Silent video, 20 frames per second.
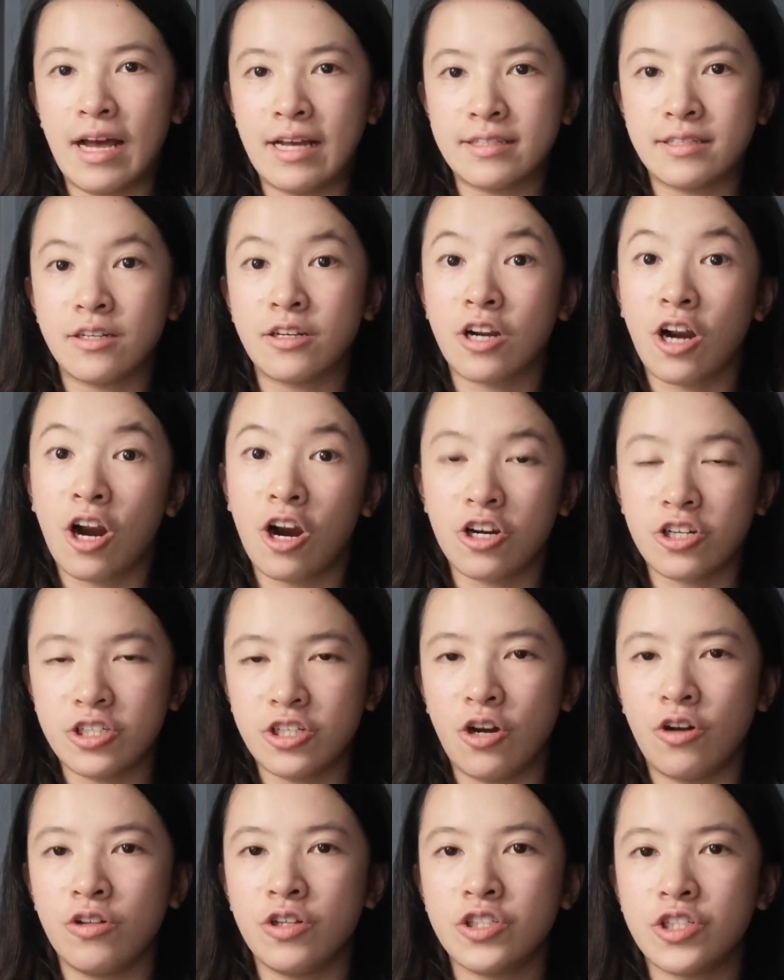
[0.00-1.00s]
as a
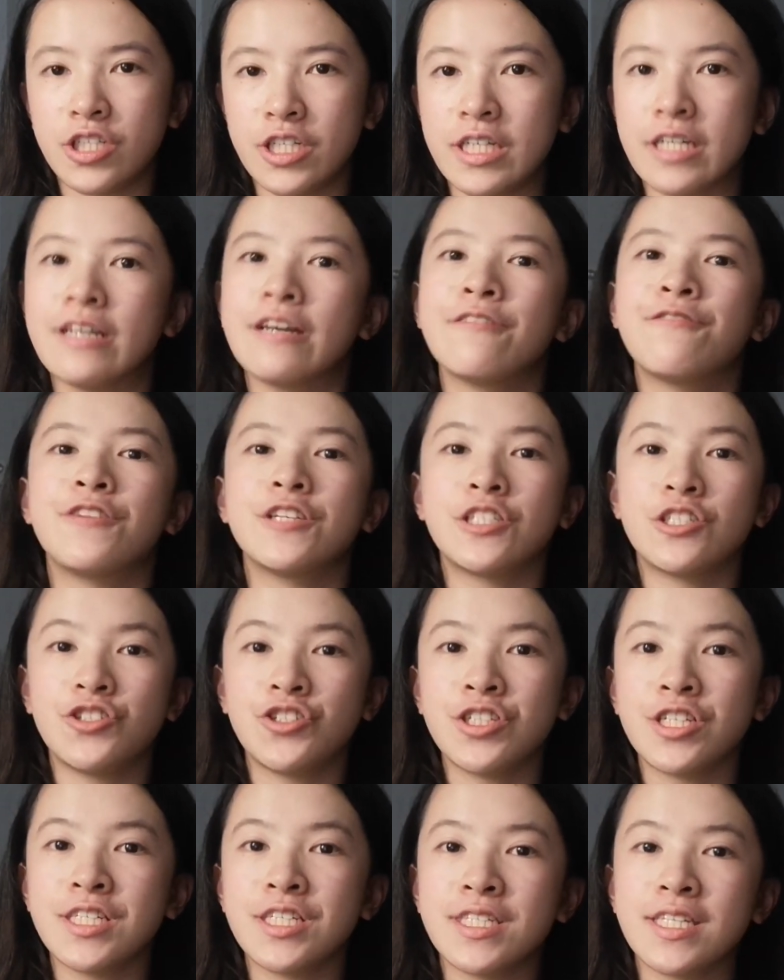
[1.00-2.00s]
cardiology
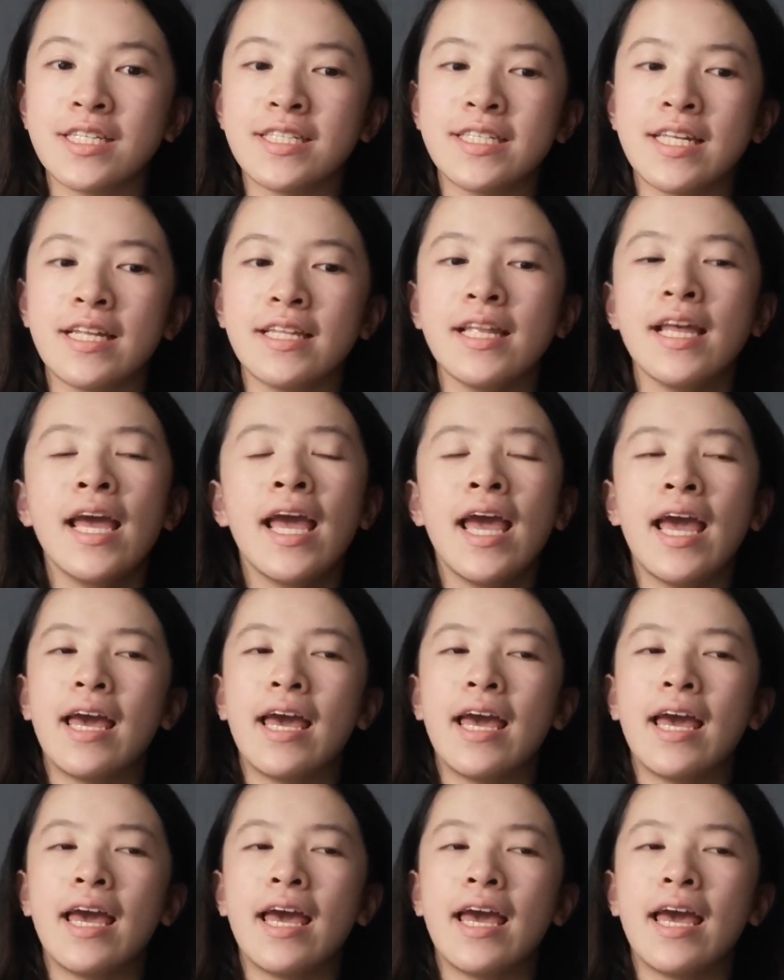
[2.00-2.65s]
physician assistant